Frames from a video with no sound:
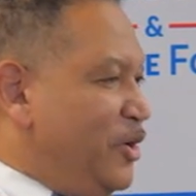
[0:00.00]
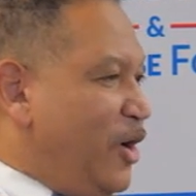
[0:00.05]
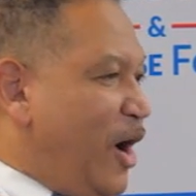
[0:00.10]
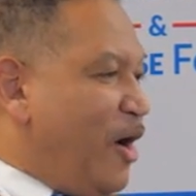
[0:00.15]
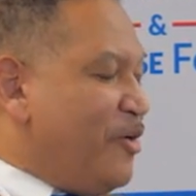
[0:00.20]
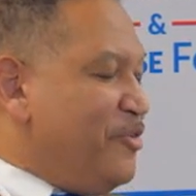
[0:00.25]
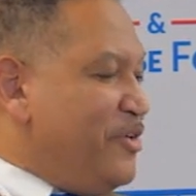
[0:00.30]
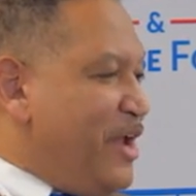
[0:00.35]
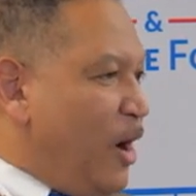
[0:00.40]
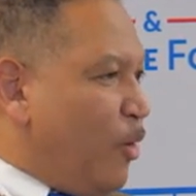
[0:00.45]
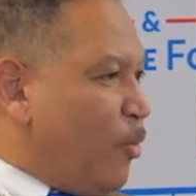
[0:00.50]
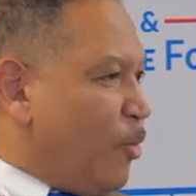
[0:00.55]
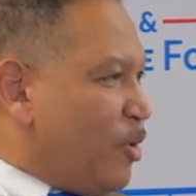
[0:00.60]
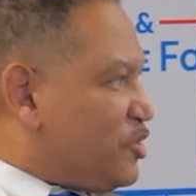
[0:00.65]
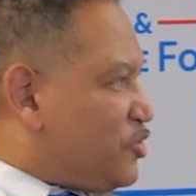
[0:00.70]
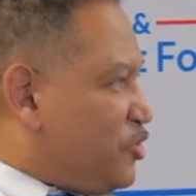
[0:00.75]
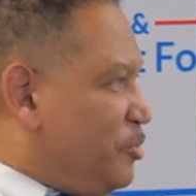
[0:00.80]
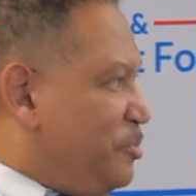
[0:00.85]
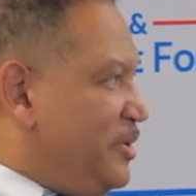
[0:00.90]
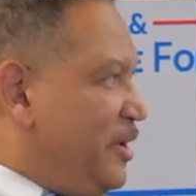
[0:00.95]
our
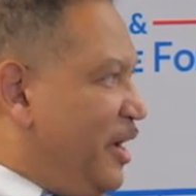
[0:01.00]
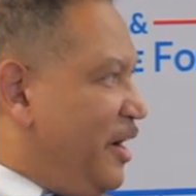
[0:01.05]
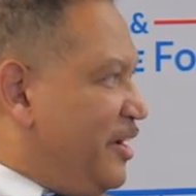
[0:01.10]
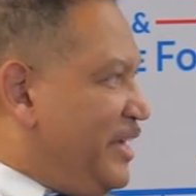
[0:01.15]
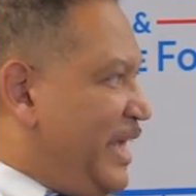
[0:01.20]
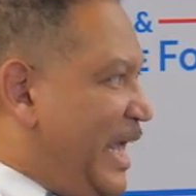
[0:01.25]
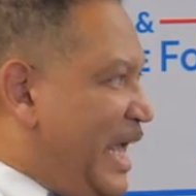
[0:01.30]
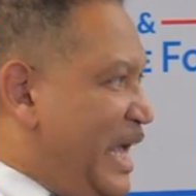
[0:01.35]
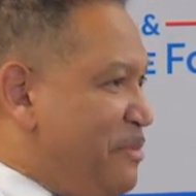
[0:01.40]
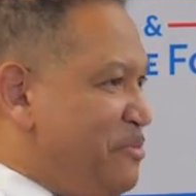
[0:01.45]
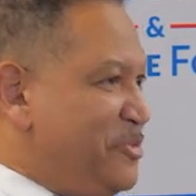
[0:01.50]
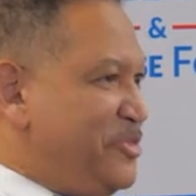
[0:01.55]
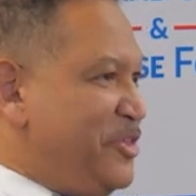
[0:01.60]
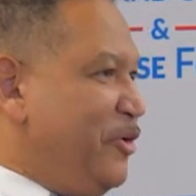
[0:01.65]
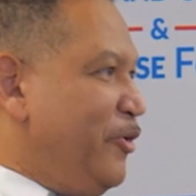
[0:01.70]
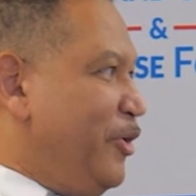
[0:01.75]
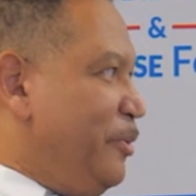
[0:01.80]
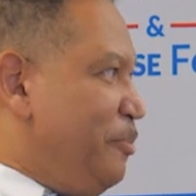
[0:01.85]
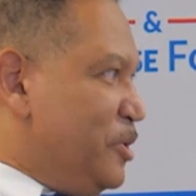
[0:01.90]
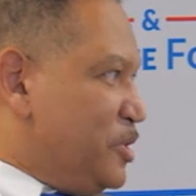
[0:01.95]
networks from a game
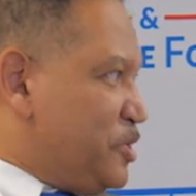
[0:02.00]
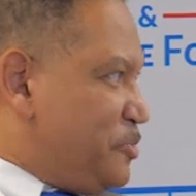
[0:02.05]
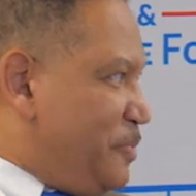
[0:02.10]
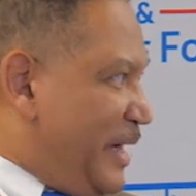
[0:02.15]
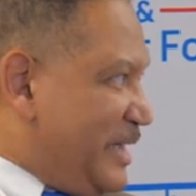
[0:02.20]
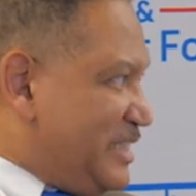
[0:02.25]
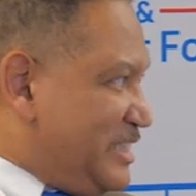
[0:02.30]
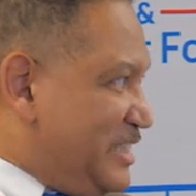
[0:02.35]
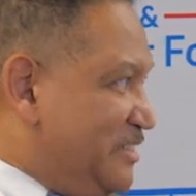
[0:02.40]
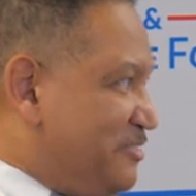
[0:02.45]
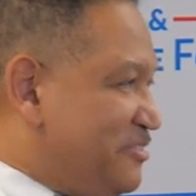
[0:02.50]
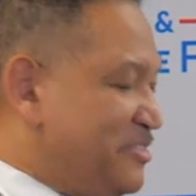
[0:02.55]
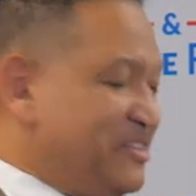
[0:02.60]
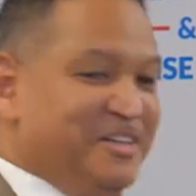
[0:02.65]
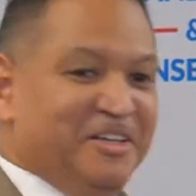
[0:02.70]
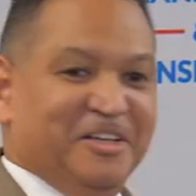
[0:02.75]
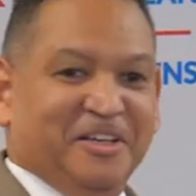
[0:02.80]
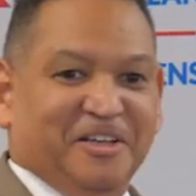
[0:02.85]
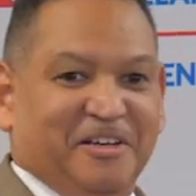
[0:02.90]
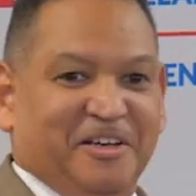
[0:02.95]
theory perspective.
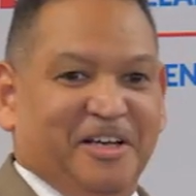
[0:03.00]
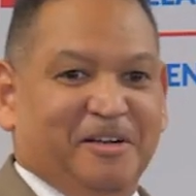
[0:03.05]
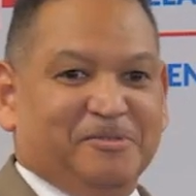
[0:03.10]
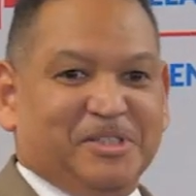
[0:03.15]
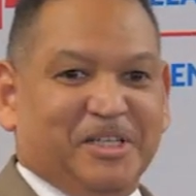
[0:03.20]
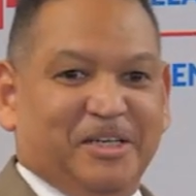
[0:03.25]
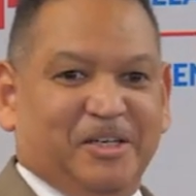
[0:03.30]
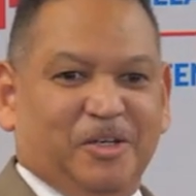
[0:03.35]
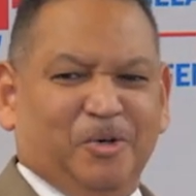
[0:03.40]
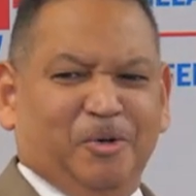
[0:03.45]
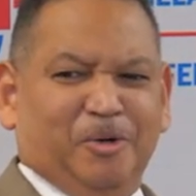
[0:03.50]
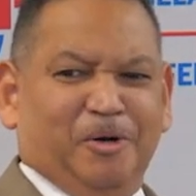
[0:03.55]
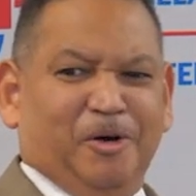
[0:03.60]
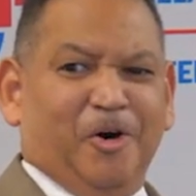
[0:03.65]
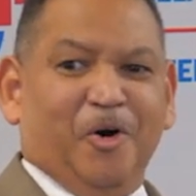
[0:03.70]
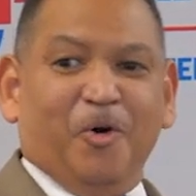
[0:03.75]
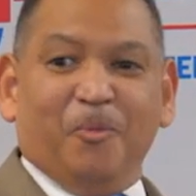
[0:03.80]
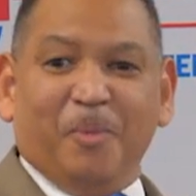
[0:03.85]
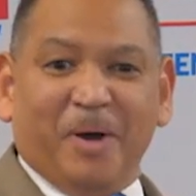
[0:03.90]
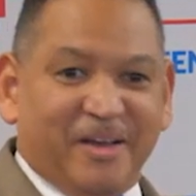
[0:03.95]
And I was like,
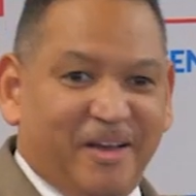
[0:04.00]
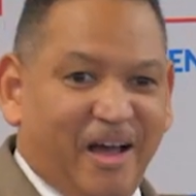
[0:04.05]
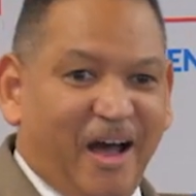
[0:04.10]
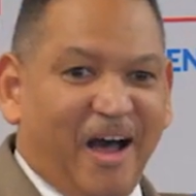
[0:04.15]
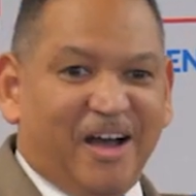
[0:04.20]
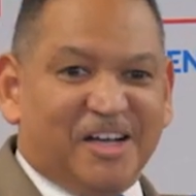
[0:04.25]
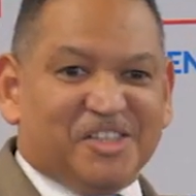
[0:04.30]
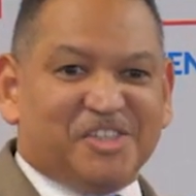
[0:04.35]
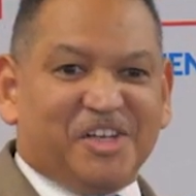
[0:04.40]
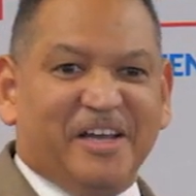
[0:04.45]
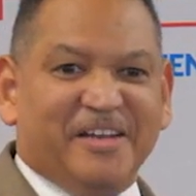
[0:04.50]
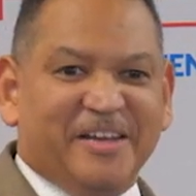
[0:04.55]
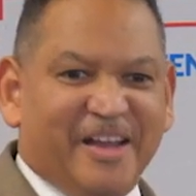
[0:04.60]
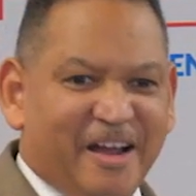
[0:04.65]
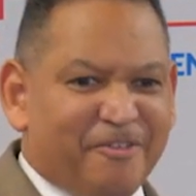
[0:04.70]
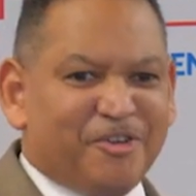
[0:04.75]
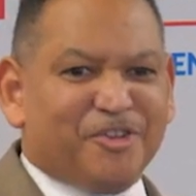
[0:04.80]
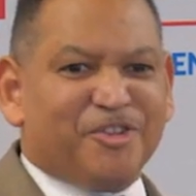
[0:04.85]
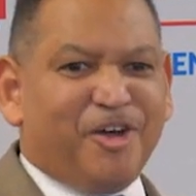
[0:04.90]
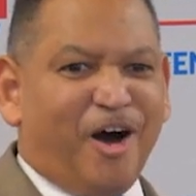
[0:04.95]
oh my gosh, I
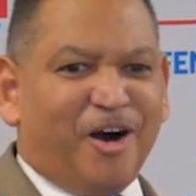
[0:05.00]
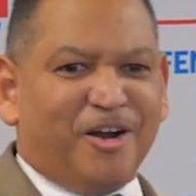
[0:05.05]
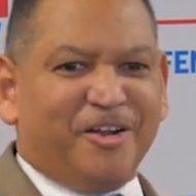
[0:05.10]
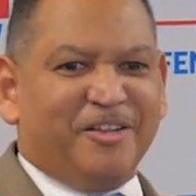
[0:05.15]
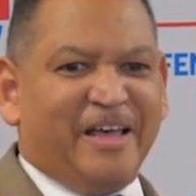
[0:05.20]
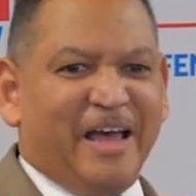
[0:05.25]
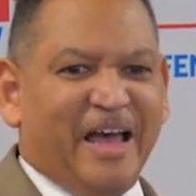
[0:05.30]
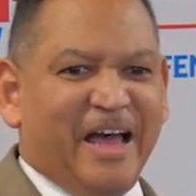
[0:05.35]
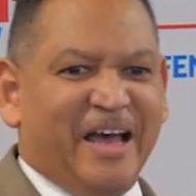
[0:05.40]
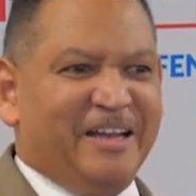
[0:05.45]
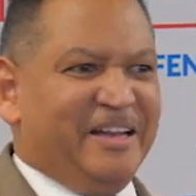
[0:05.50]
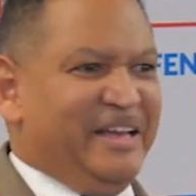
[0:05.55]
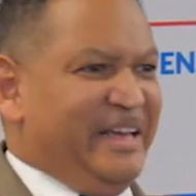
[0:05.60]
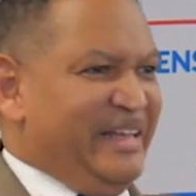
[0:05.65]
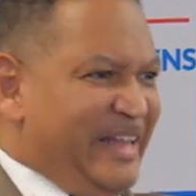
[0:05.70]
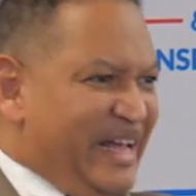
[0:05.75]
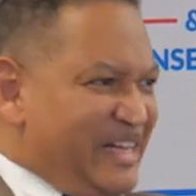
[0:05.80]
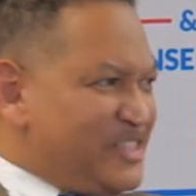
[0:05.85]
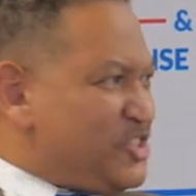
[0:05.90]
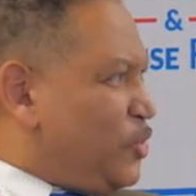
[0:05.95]
never thought of that,
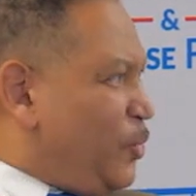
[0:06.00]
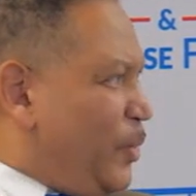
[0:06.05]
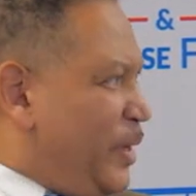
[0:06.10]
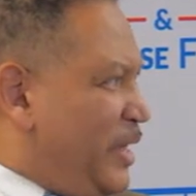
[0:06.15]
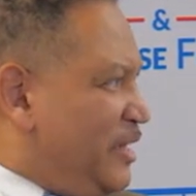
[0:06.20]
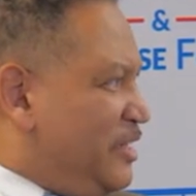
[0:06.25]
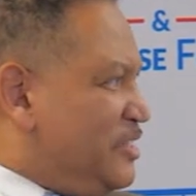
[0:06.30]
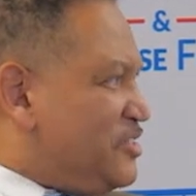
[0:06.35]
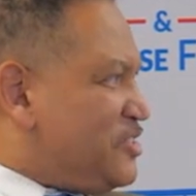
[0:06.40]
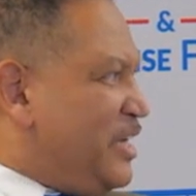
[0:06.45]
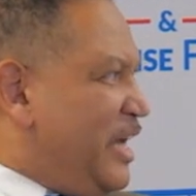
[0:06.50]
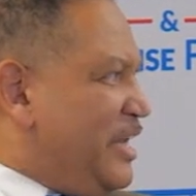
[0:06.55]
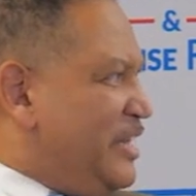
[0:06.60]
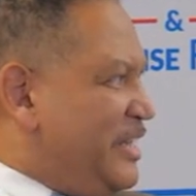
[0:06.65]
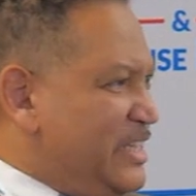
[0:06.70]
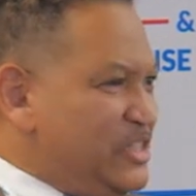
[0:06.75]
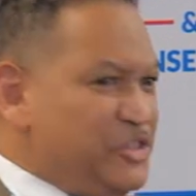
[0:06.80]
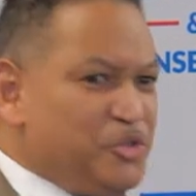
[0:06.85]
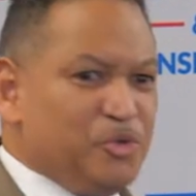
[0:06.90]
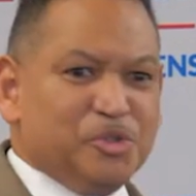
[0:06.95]
and that's a weakness, and I
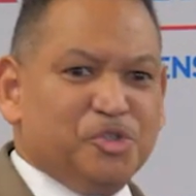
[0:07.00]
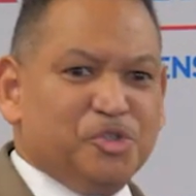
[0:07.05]
need to